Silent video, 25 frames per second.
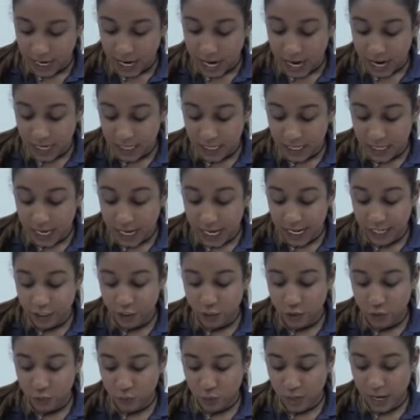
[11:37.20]
I like
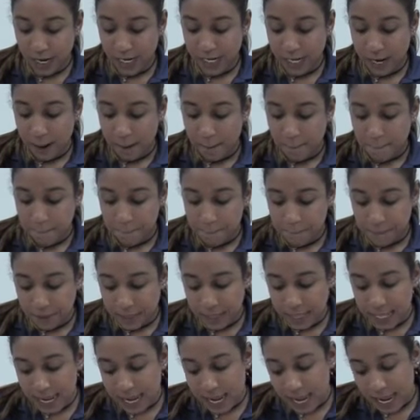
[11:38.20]
to write
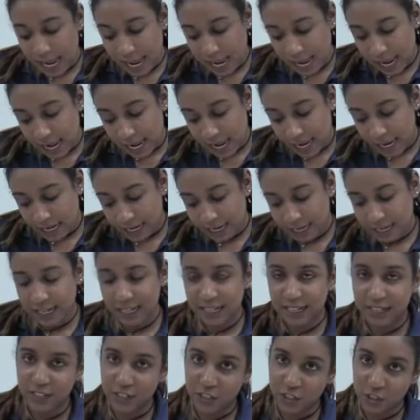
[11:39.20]
blank
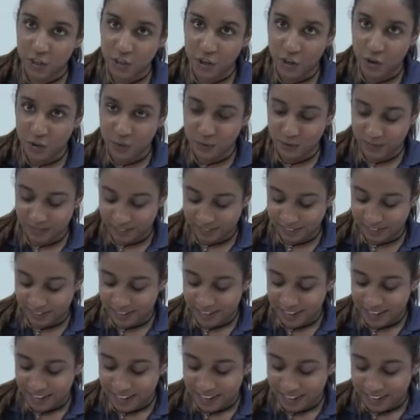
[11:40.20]
notes
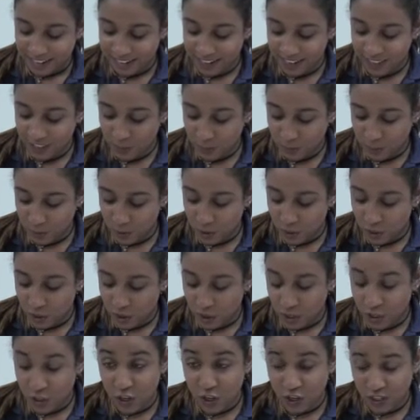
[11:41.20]
in the book
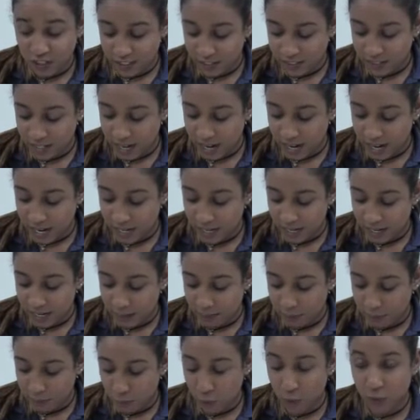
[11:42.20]
alongside
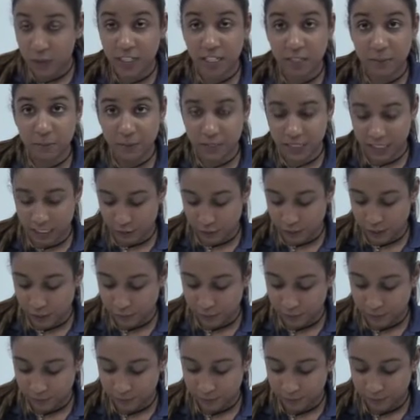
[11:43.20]
important
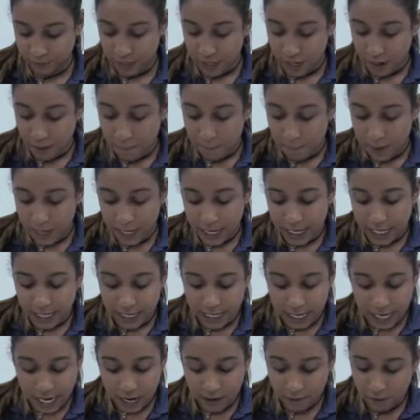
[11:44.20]
material, but I
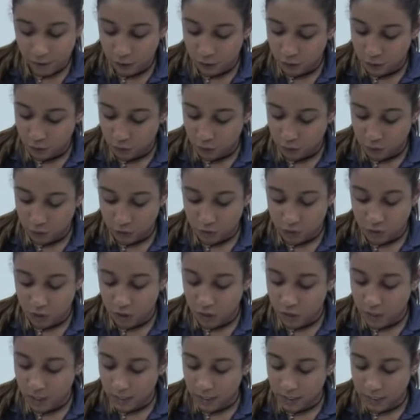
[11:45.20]
never do
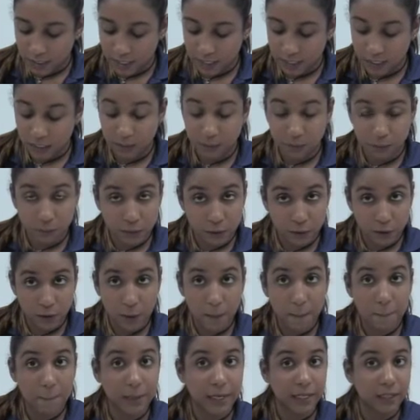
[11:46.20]
so unless the book
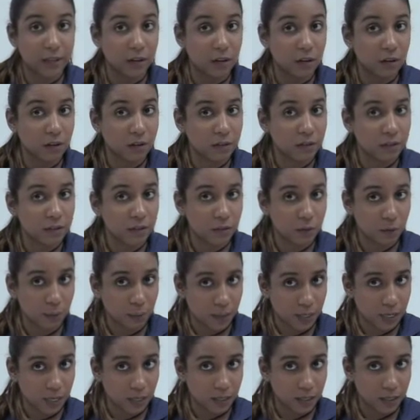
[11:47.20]
belongs to
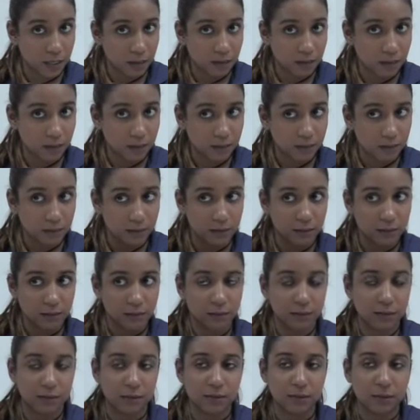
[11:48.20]
me.
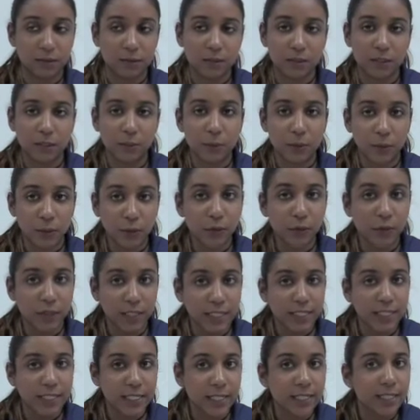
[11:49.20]
I'm going to read
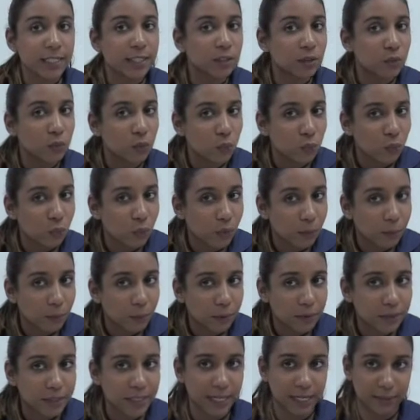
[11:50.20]
the sentence one
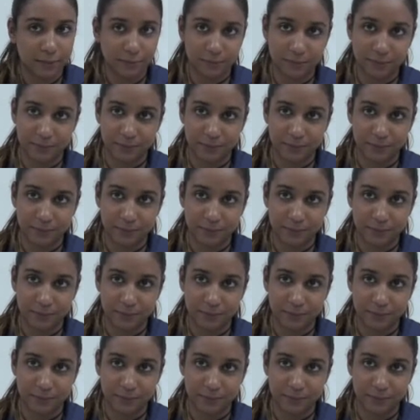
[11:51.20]
more time.